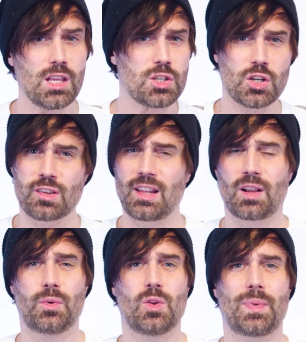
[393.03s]
just
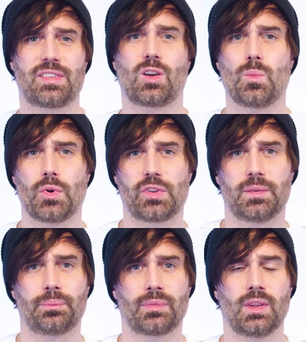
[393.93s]
like with the passé composé.
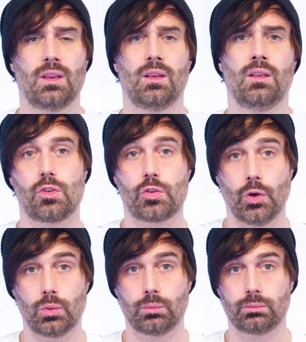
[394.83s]

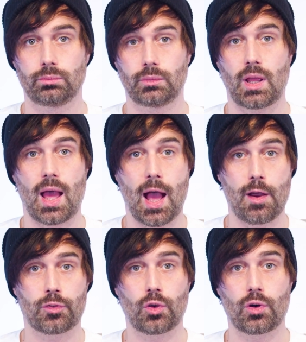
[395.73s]
So,
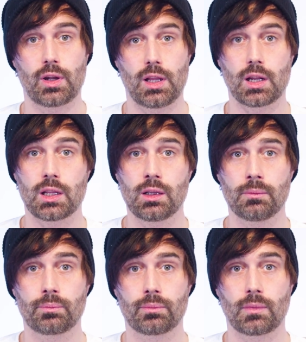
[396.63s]
after
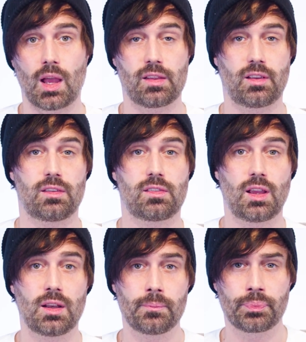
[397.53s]
eating, as I
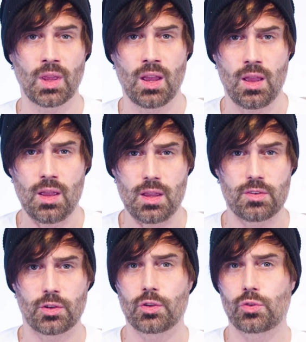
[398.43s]
said,
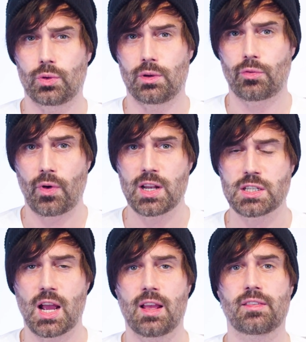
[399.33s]
is understood in
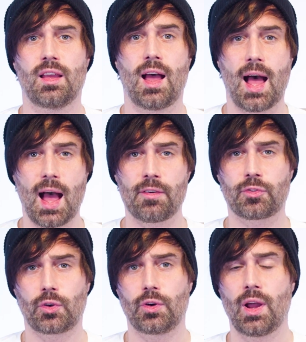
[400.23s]
French as
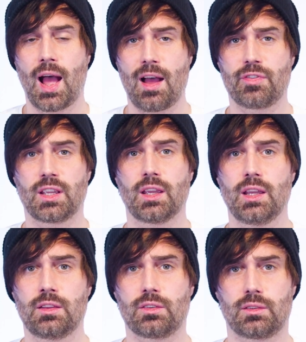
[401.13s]
after having
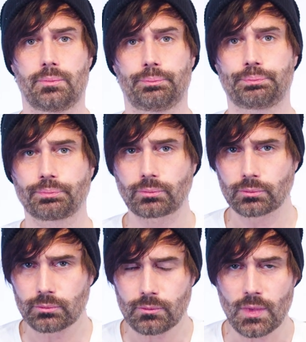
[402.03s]
eaten.
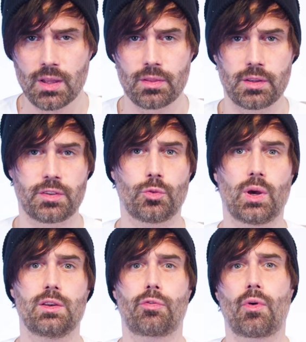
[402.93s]
This is
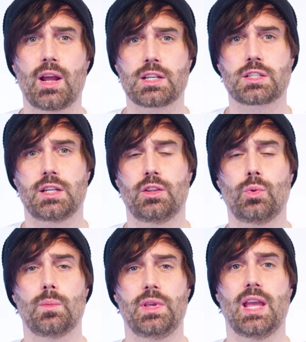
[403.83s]
why in French it
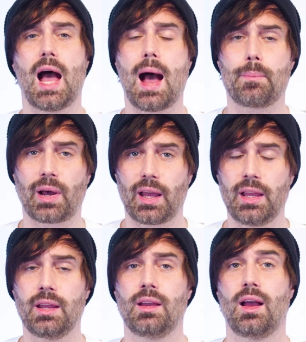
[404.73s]
will be
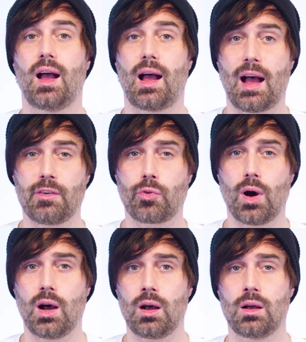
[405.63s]
après
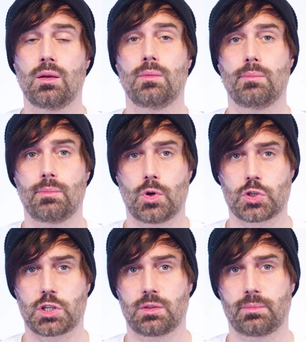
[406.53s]
avoir
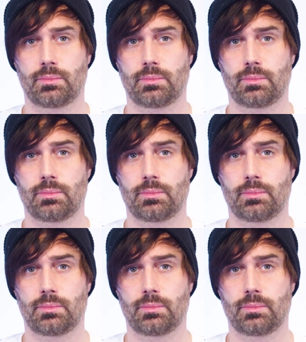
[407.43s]
mangé.